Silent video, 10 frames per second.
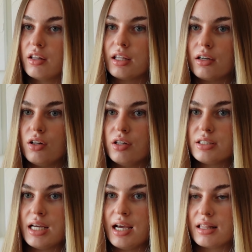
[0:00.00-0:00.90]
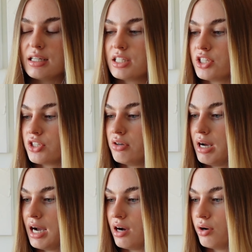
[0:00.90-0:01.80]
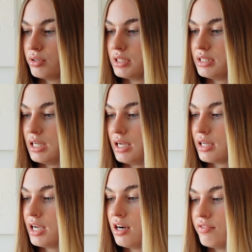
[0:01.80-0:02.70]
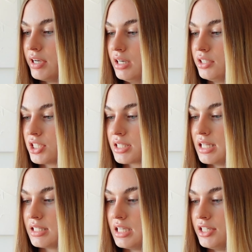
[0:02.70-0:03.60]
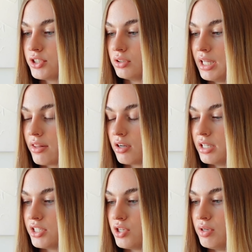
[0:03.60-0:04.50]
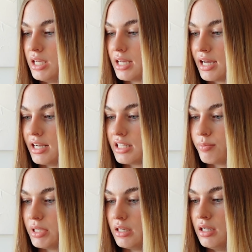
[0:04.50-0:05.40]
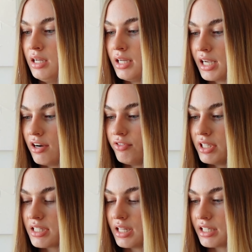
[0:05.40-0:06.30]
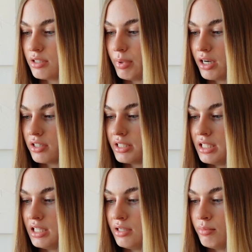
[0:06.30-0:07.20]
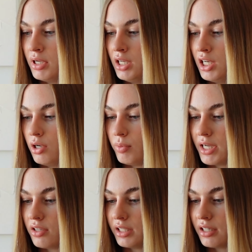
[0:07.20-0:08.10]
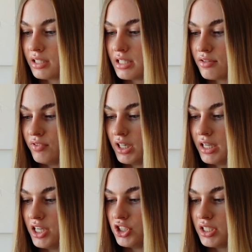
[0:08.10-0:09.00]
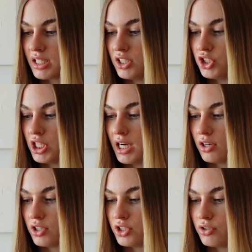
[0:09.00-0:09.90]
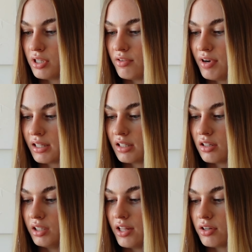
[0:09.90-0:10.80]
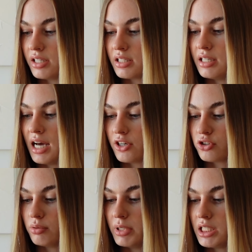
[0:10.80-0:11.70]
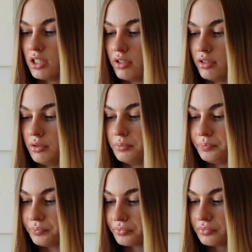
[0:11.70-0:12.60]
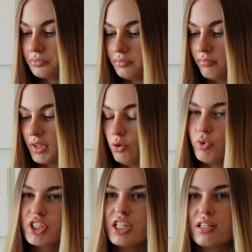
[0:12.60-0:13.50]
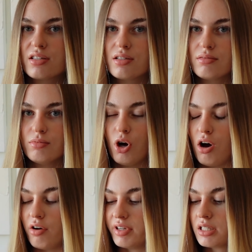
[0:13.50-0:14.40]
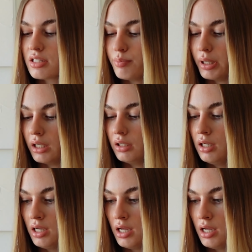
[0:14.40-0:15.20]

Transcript: little tag that tells you how to take care of it. It just says each leather is unique and has been carefully selected by our team. Irregularities and variations in shade are due to the fact that the leather is a natural material, which is obvious, but